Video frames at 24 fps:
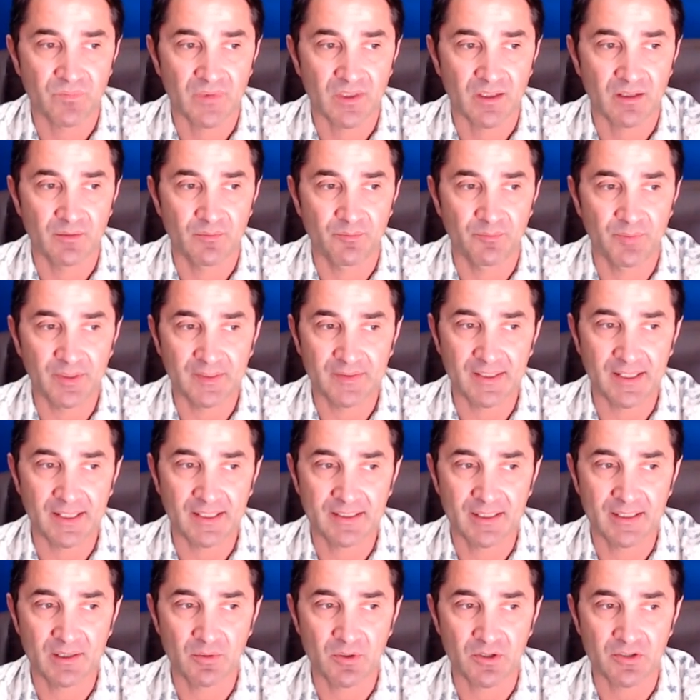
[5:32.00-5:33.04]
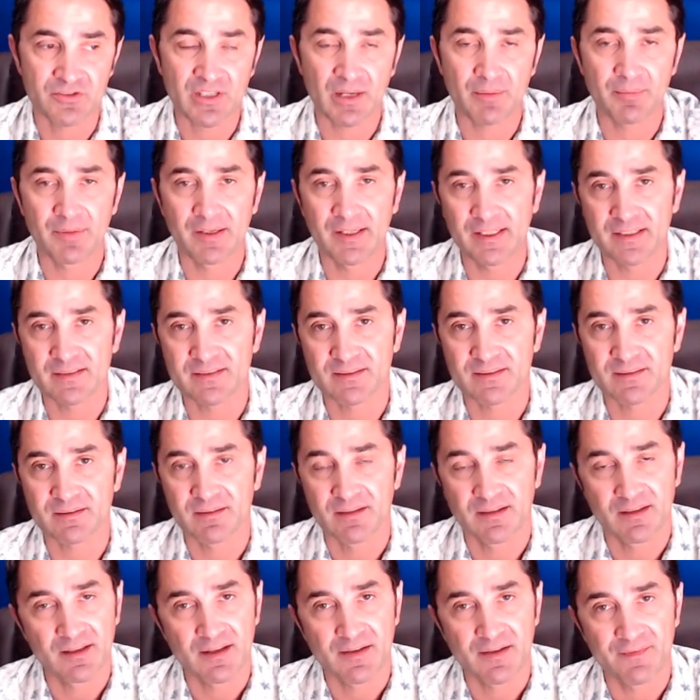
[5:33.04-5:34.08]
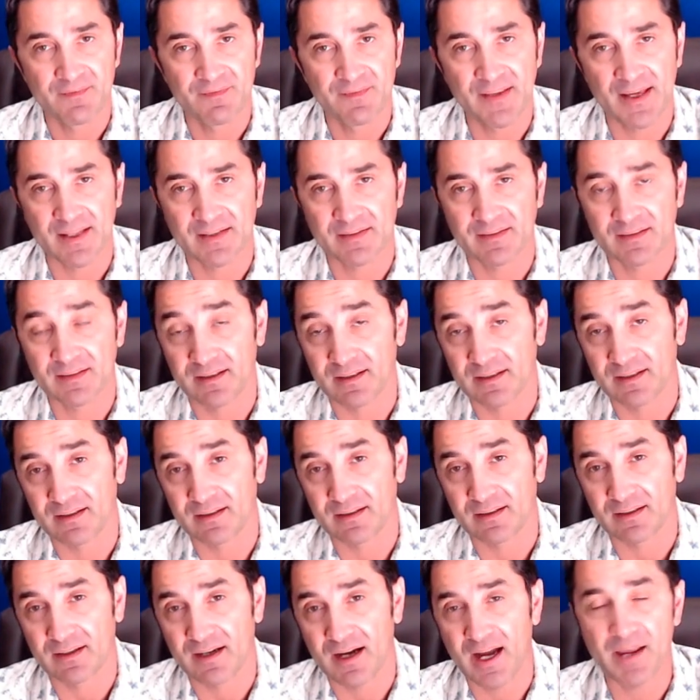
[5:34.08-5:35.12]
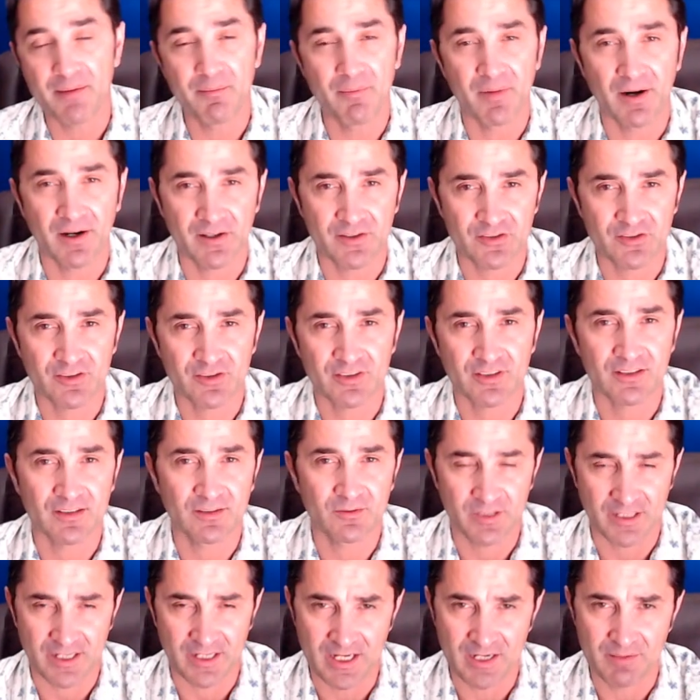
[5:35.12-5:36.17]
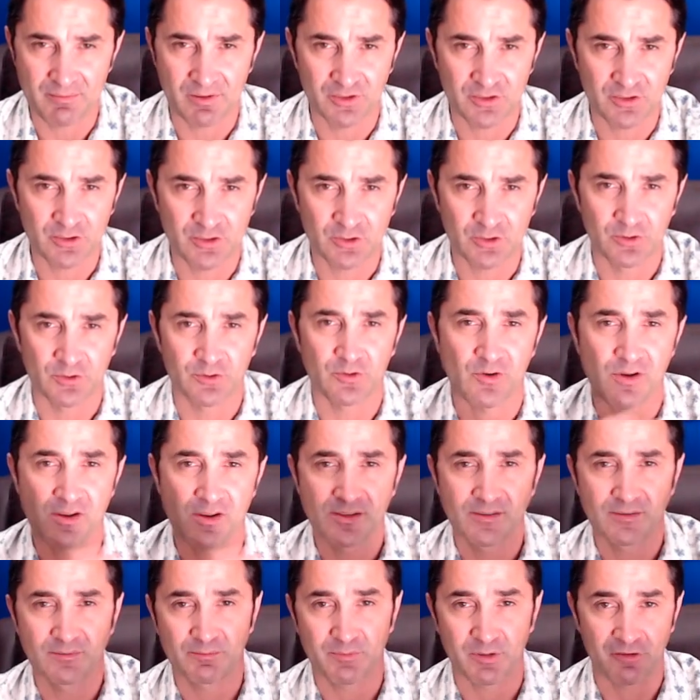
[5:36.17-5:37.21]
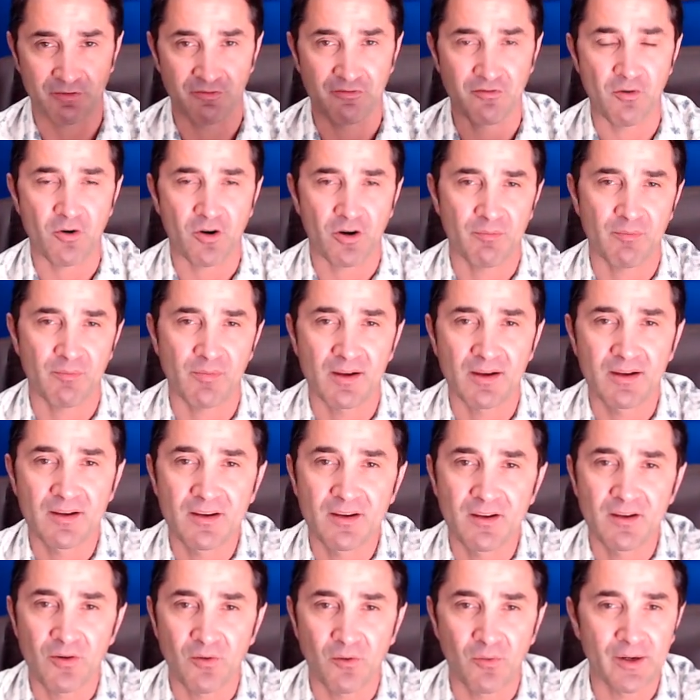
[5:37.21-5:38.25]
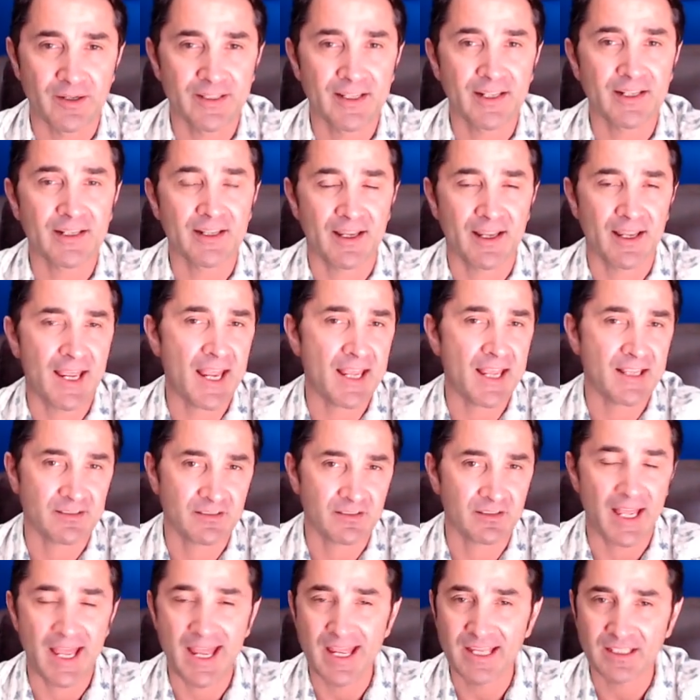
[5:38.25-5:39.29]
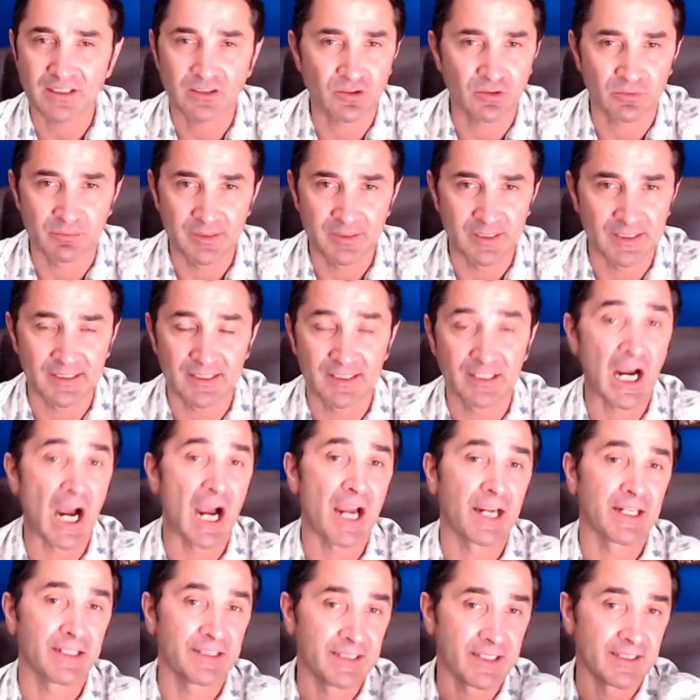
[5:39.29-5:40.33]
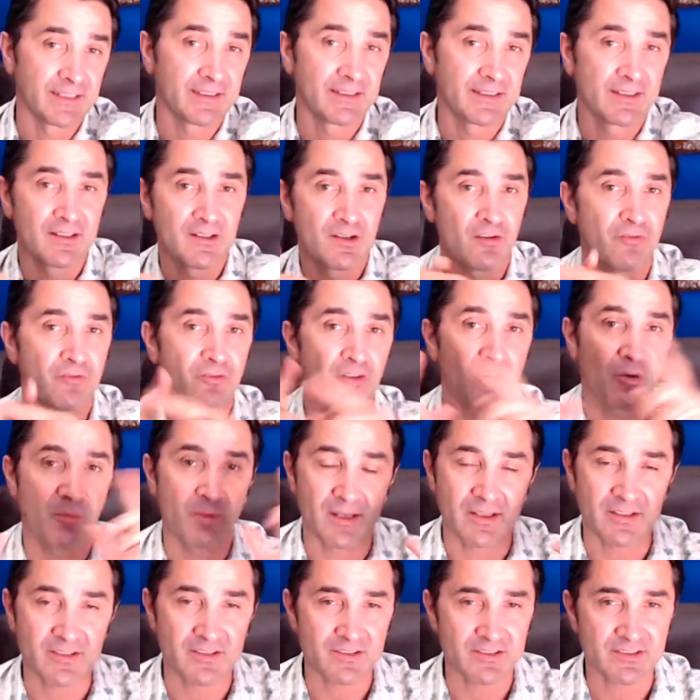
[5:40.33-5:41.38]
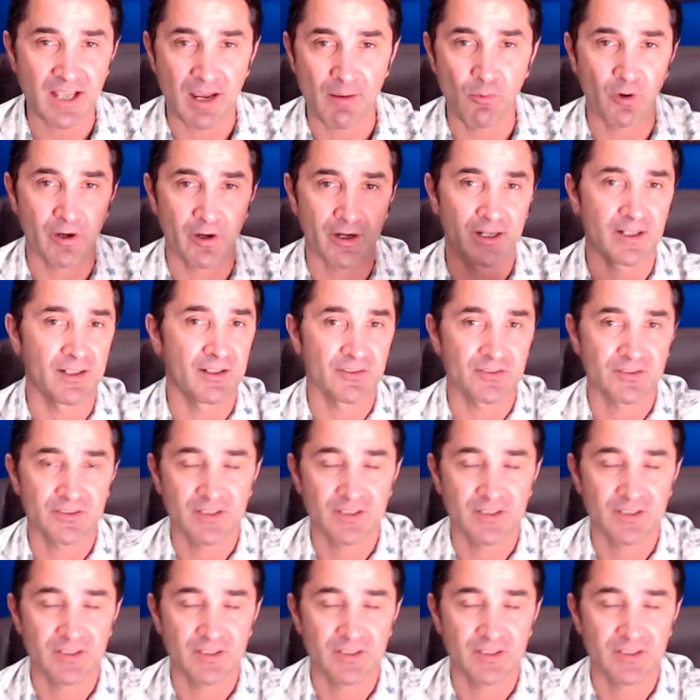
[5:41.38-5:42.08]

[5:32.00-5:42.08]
but then there were some hits that the uh, HIMARS were able to perform where that has had to be guided from somewhere else.